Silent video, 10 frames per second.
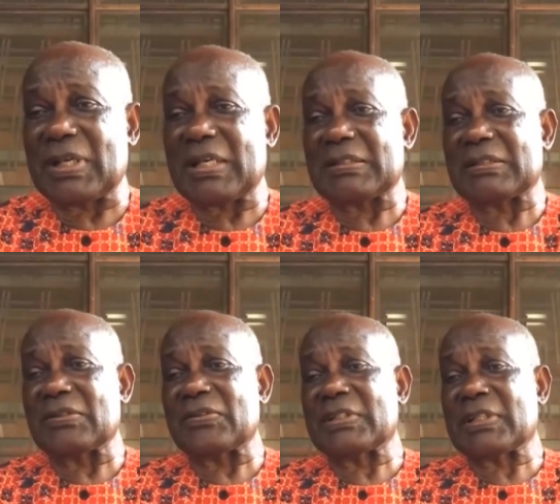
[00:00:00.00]
as a
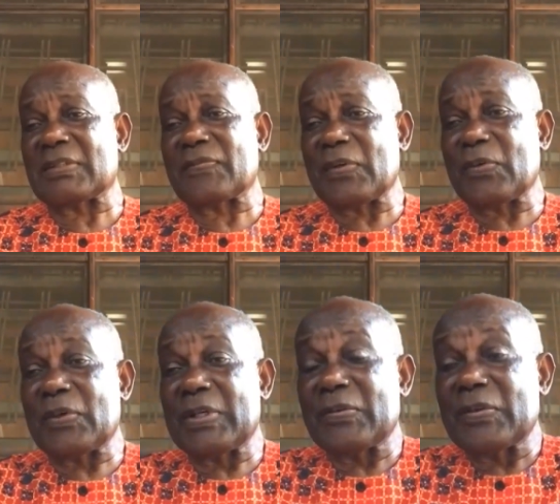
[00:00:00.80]
research fellow
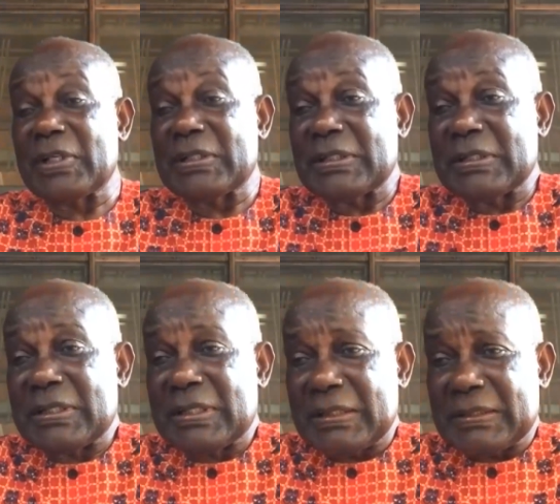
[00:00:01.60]
in religion
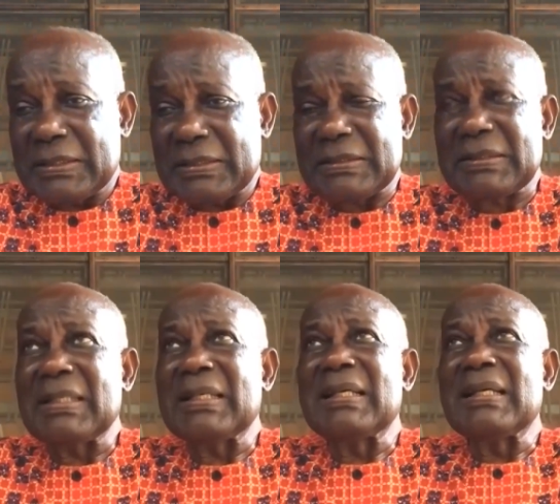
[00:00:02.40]
and ethics.
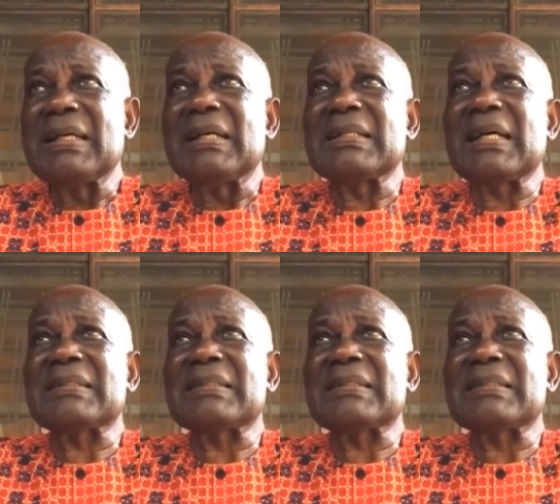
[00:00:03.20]
And I